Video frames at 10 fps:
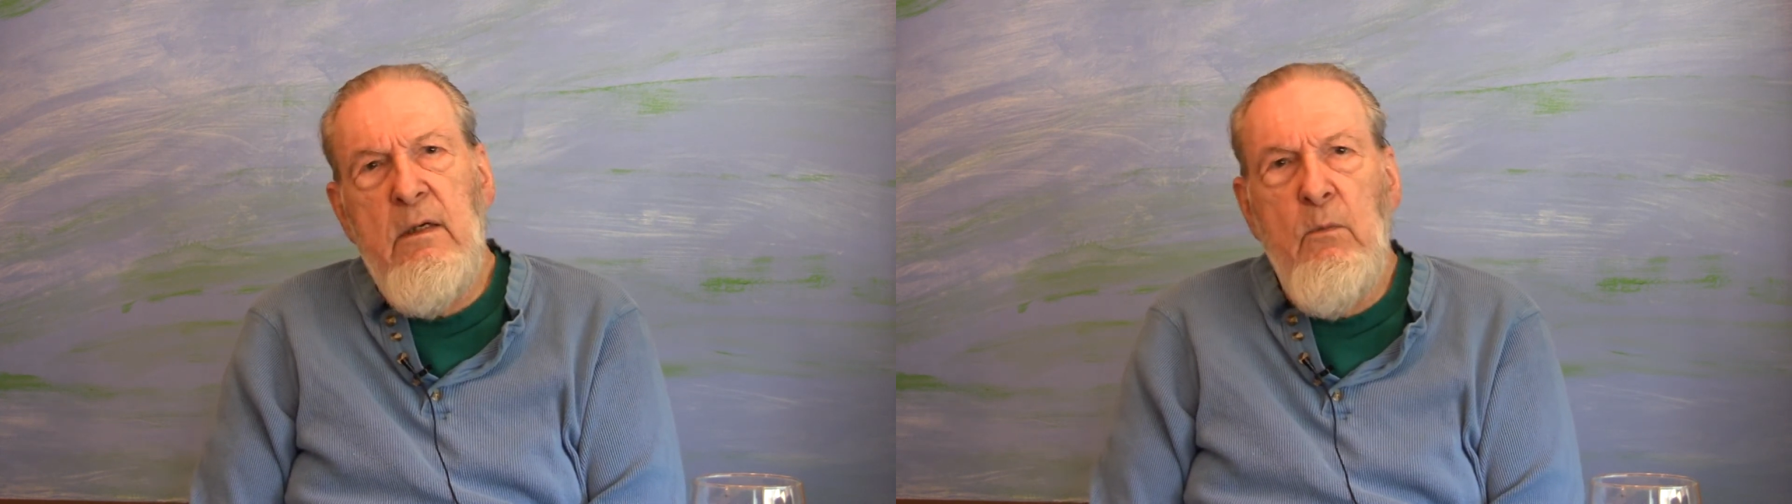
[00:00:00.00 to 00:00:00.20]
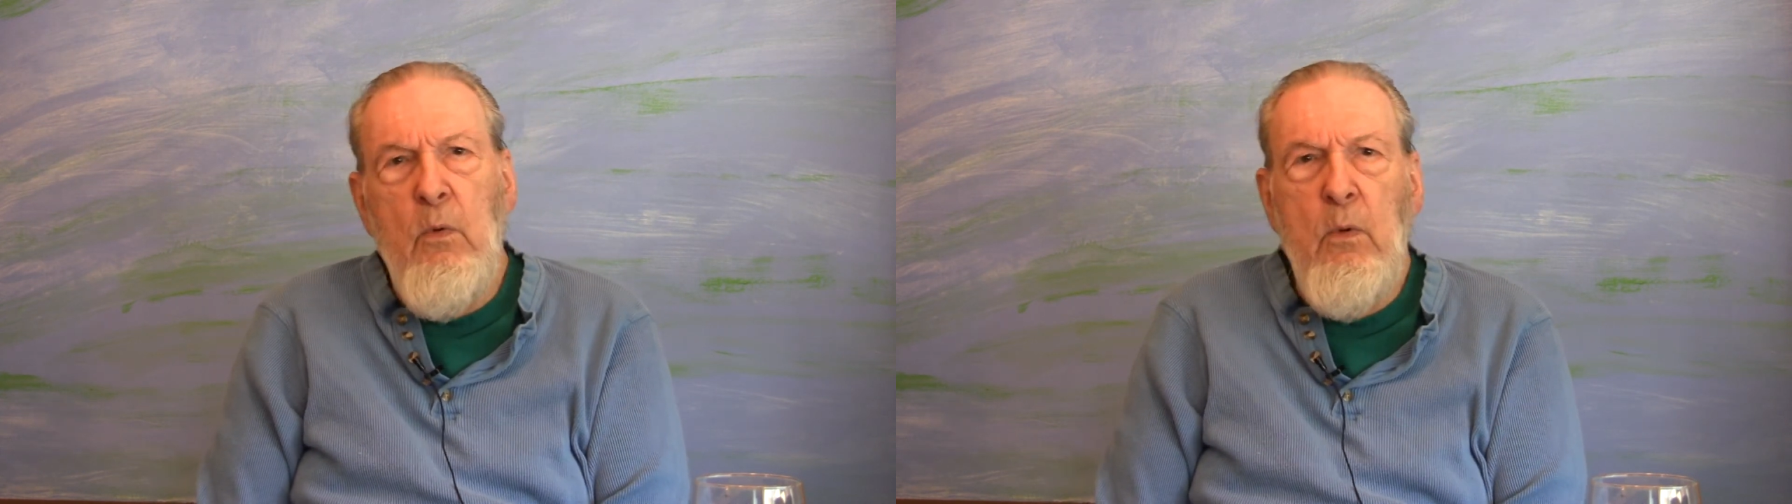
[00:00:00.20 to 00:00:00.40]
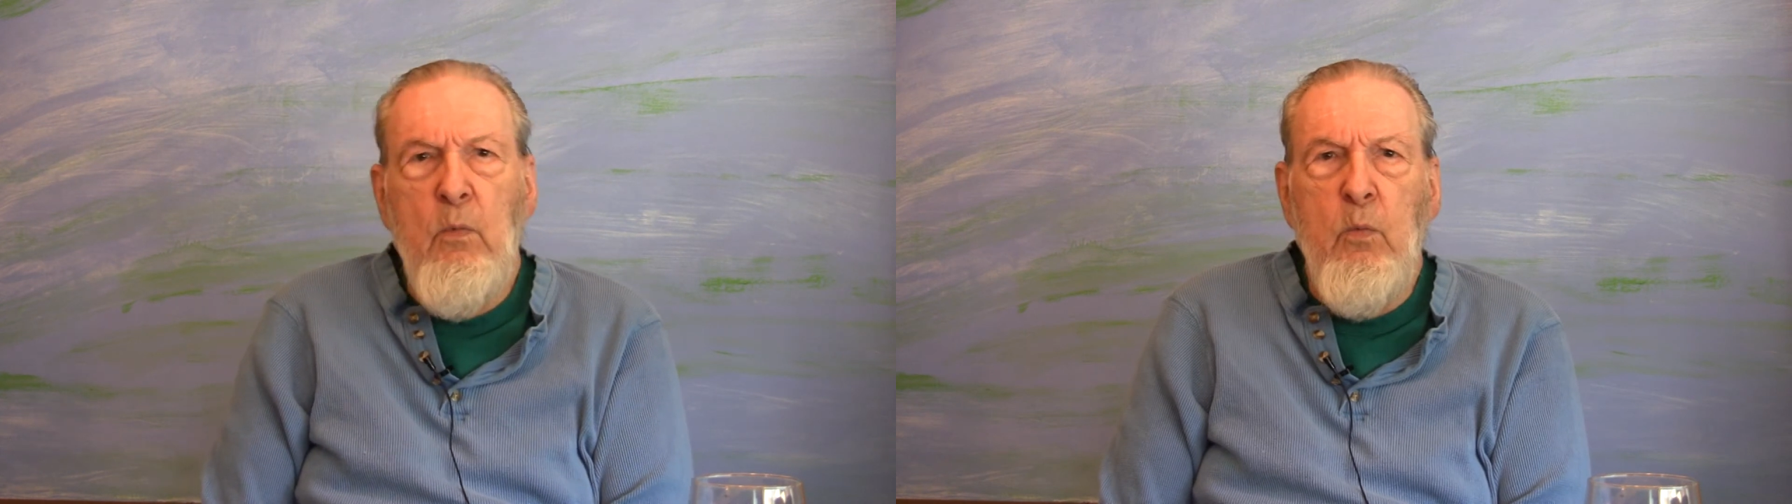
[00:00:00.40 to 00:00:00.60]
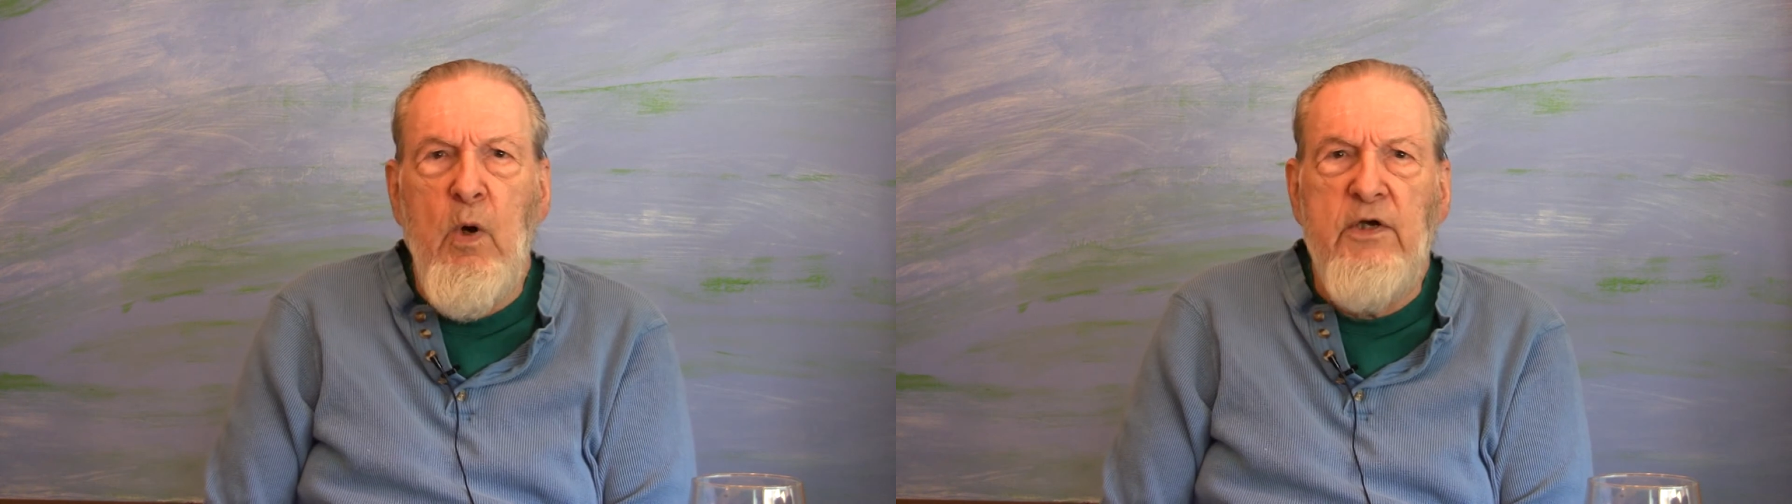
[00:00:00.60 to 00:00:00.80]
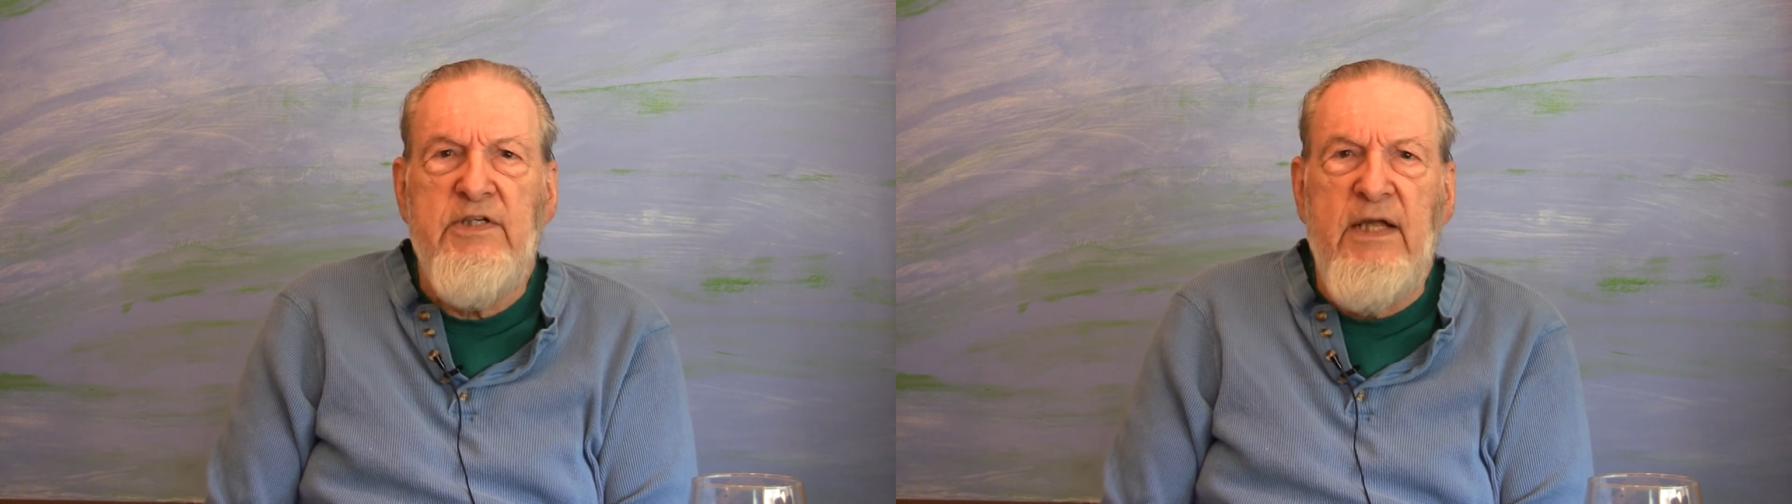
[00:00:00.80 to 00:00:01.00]

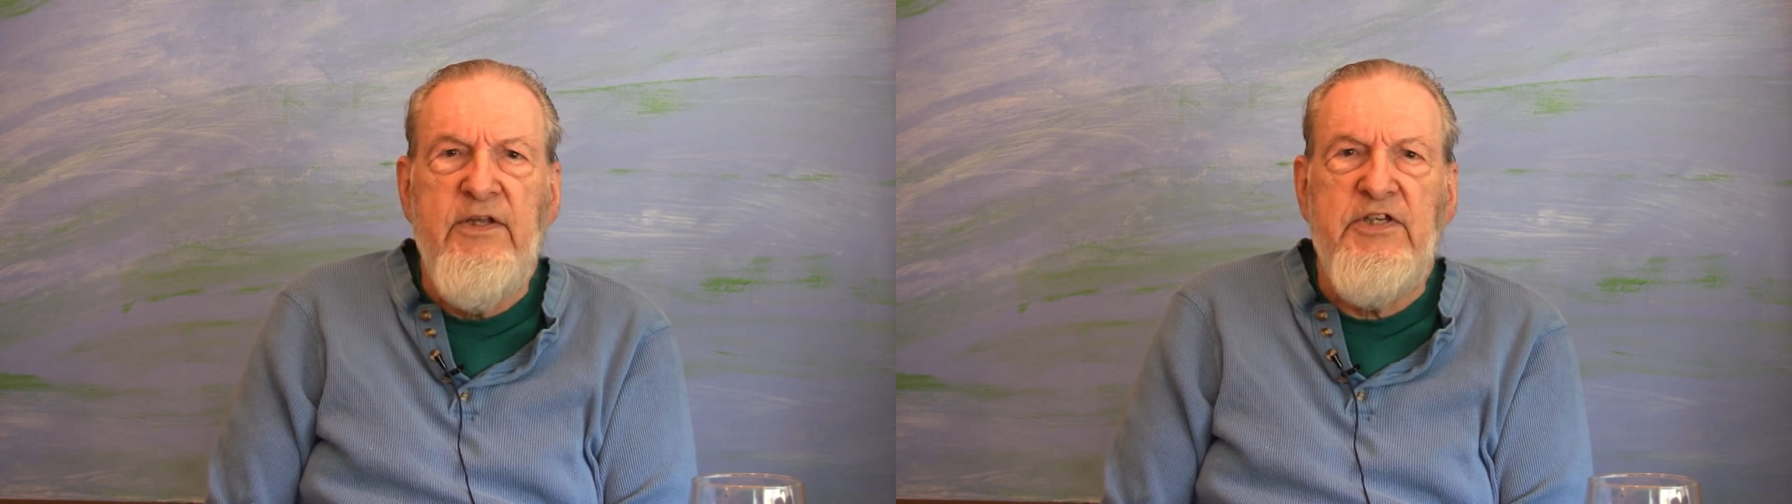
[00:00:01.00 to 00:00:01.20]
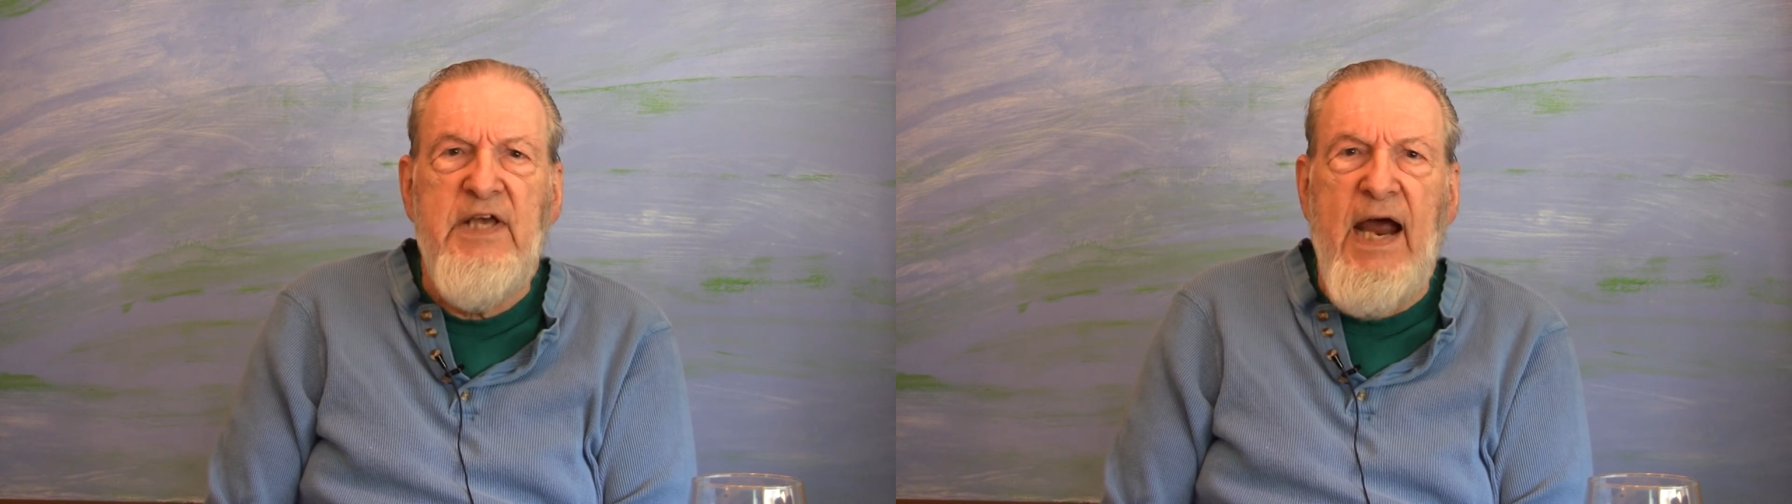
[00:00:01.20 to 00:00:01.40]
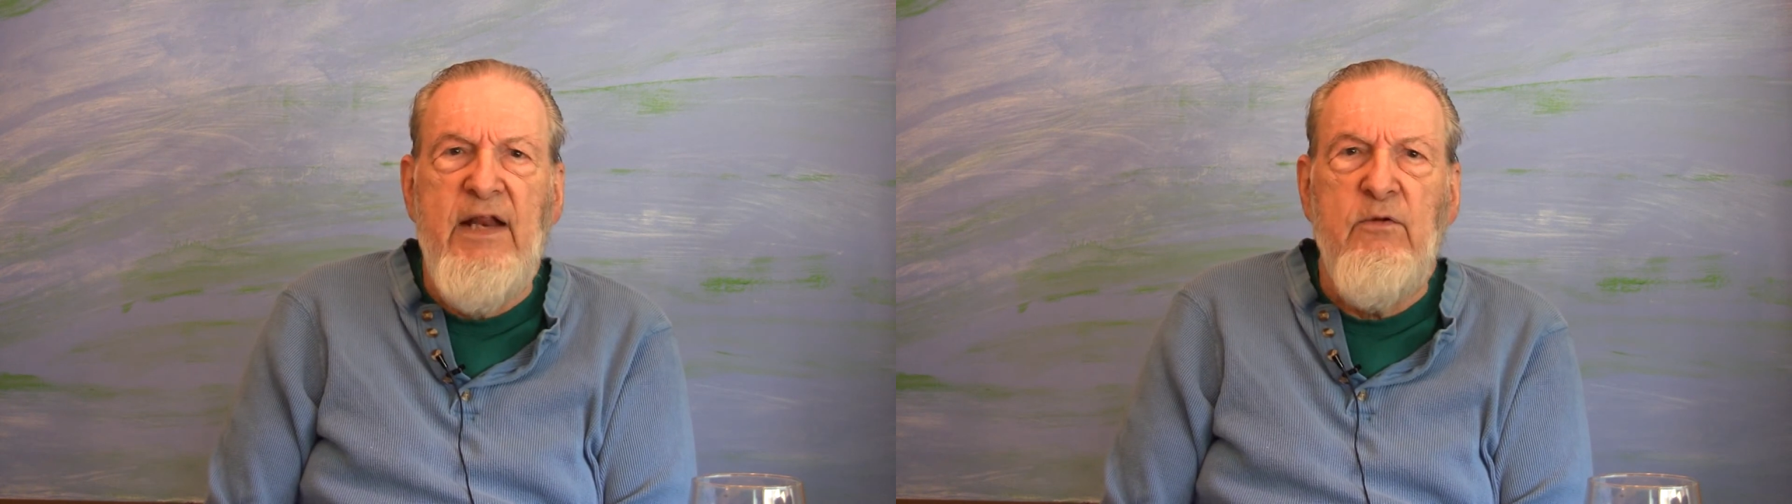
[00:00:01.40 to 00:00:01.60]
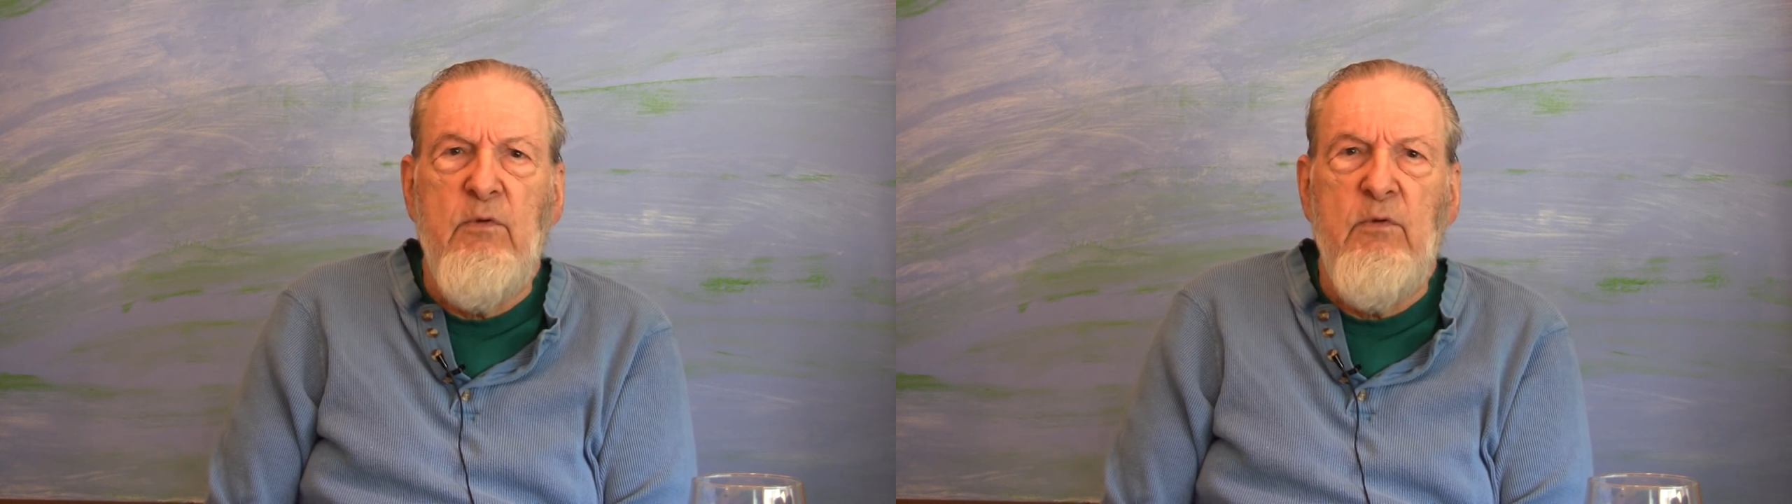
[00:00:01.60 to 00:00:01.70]
works on the side of the